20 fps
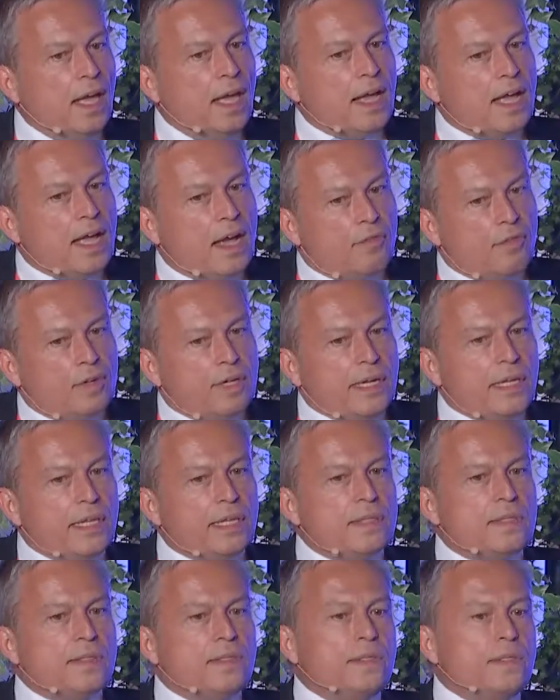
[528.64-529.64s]

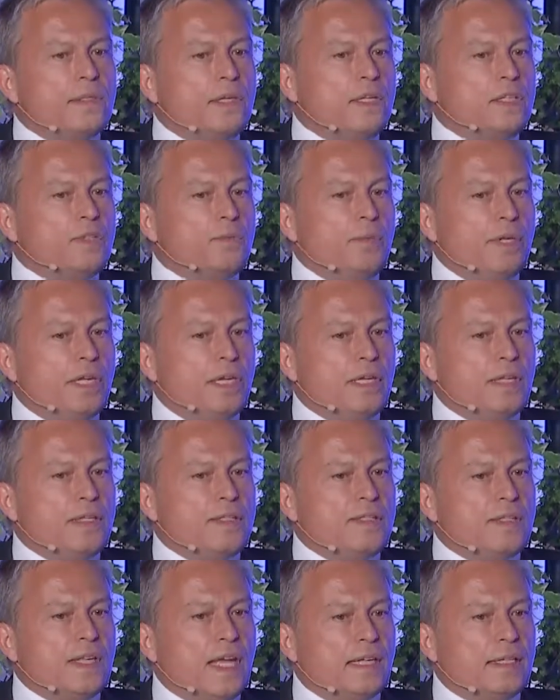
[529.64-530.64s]
governance is being
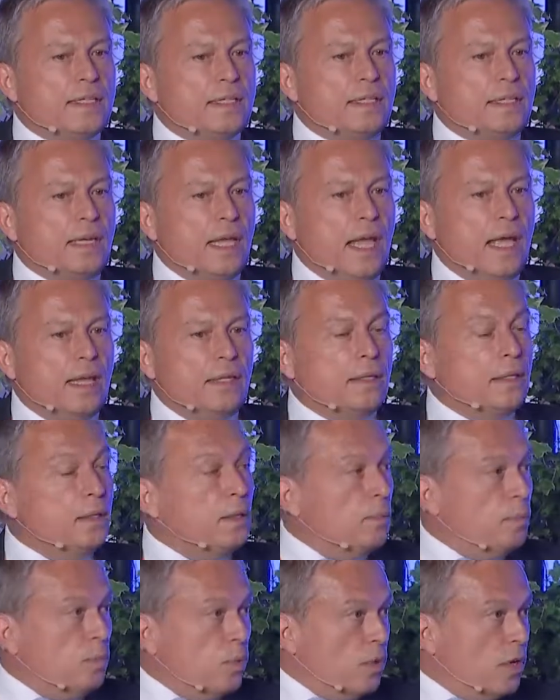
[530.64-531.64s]
set
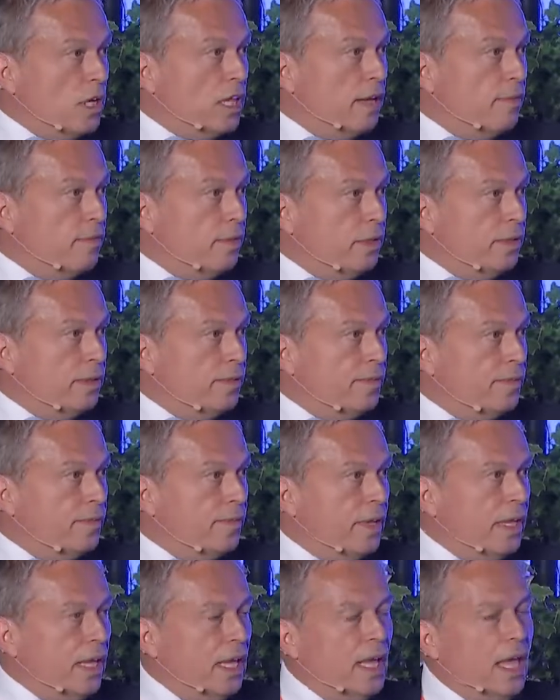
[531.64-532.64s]
at the board level.
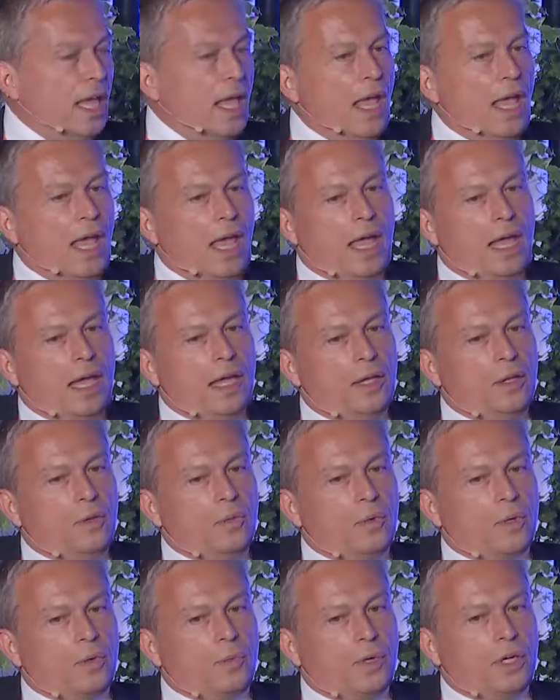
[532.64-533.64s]

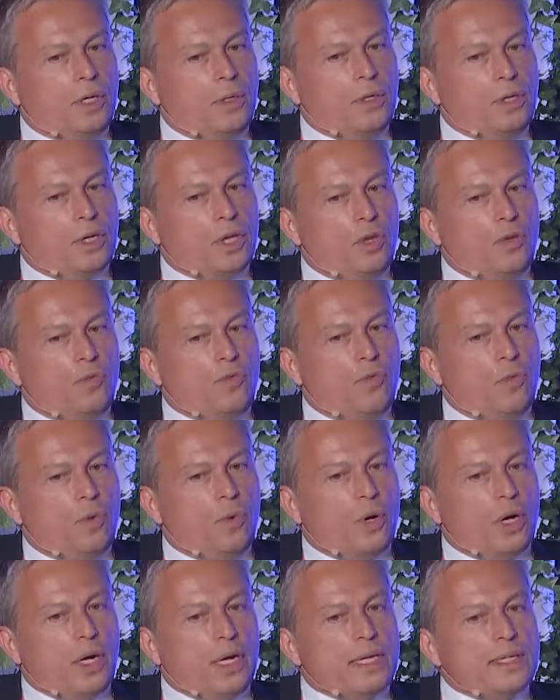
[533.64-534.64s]
And what we're looking
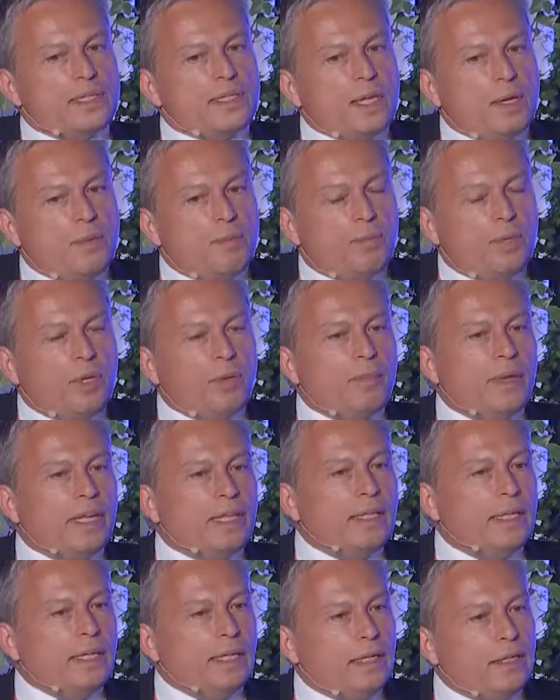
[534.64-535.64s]
for is
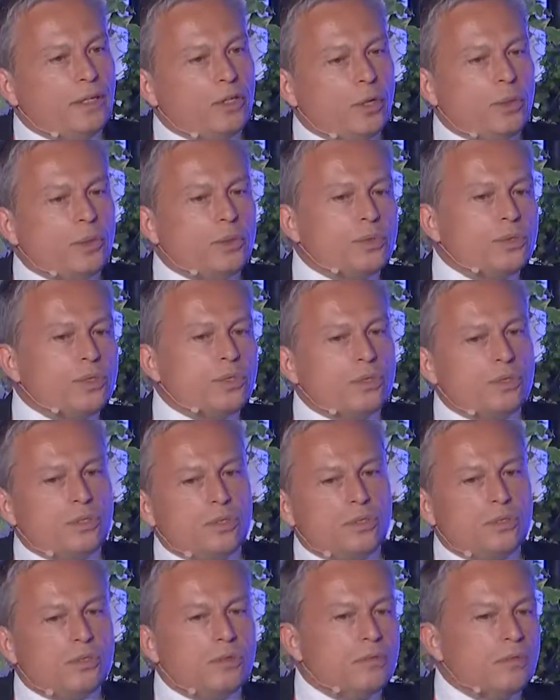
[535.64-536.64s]
implementing
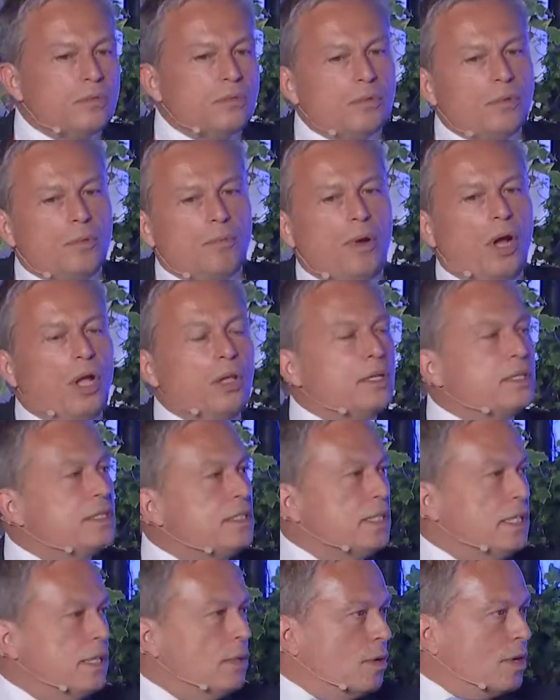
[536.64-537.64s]
those
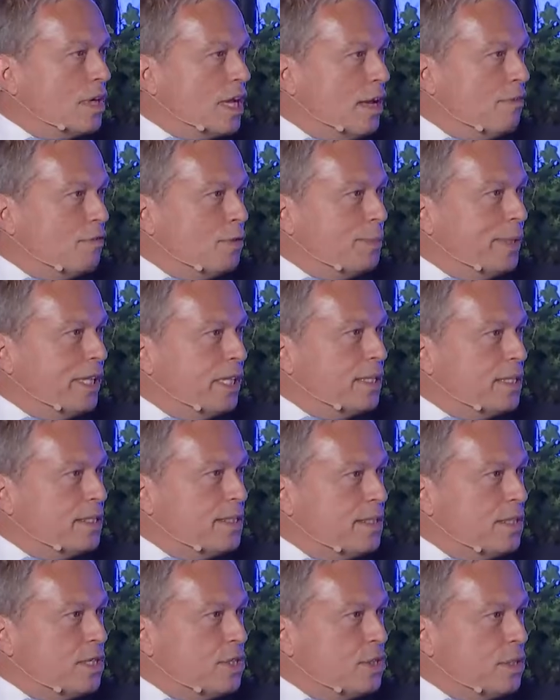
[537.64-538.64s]
policy or government
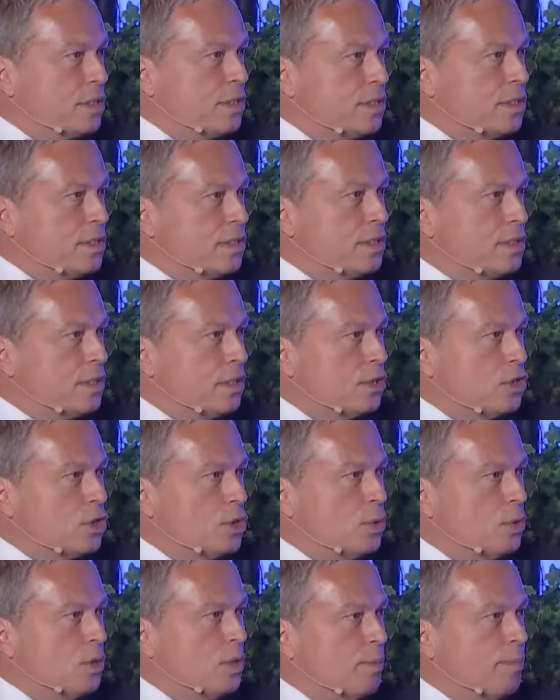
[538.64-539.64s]
decisions
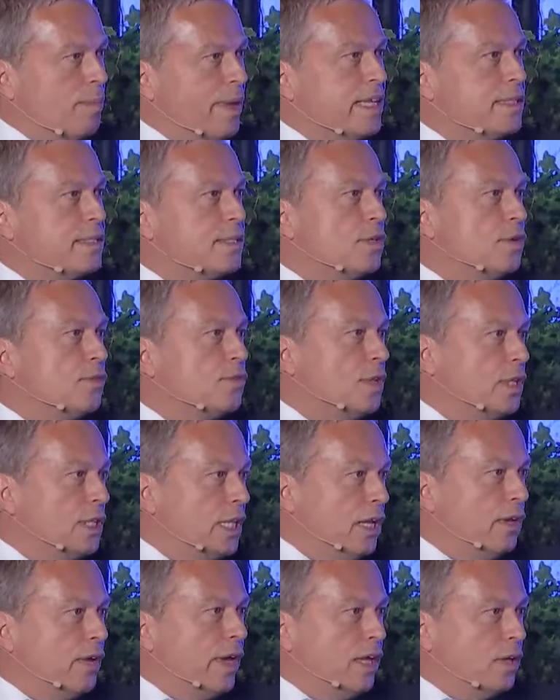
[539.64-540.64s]
to the best of the
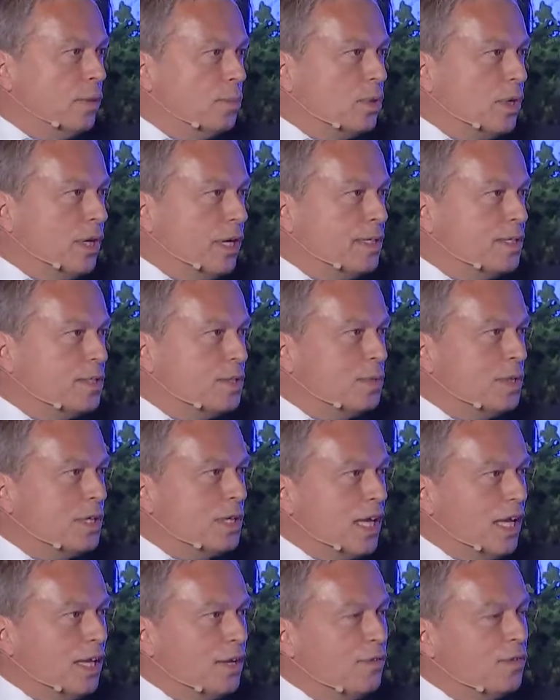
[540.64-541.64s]
NATO enterprise. So we're
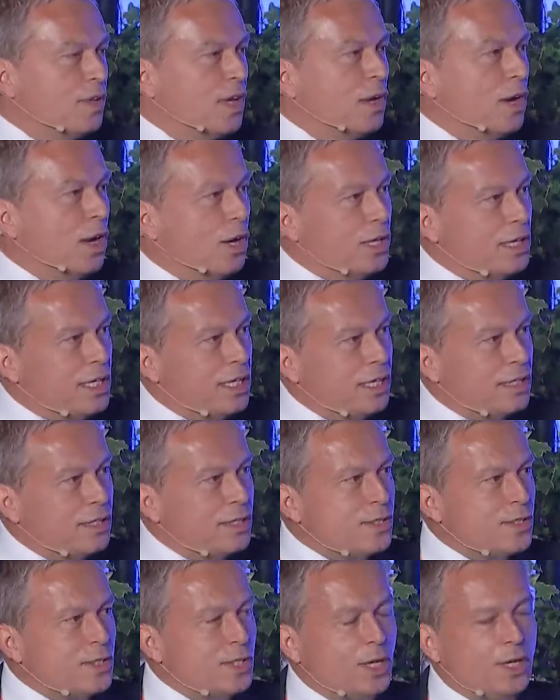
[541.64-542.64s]
kind of the
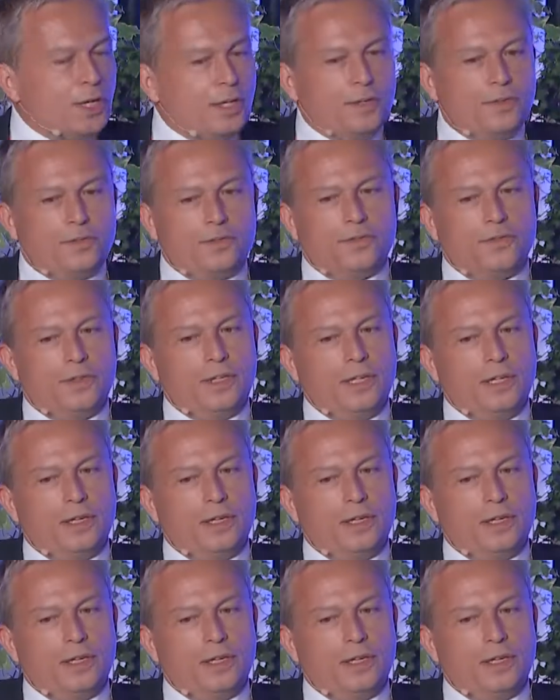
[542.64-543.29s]
guardians of the